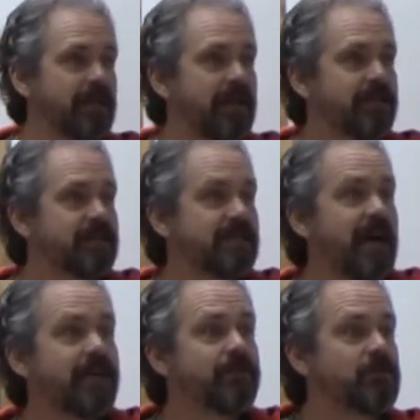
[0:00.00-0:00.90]
And the
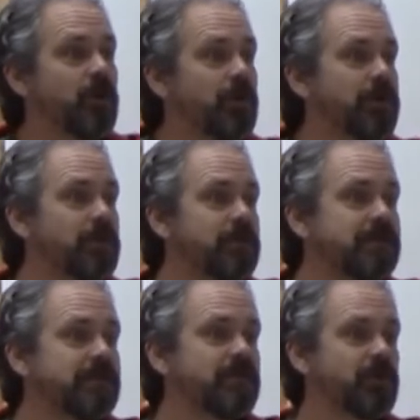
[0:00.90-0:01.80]
sign of Jonah
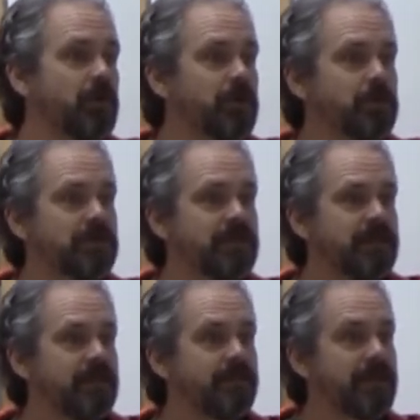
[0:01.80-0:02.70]
was that Jonah was
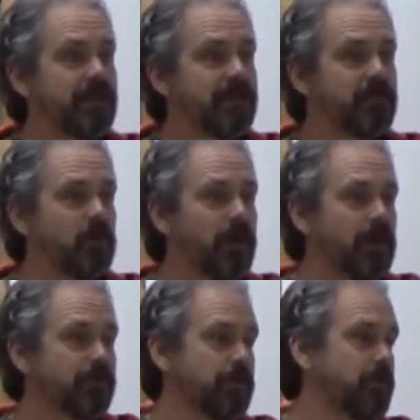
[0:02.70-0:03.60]
in the belly of the
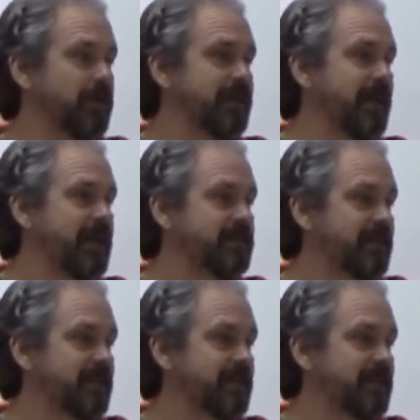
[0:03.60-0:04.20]
whale for three days,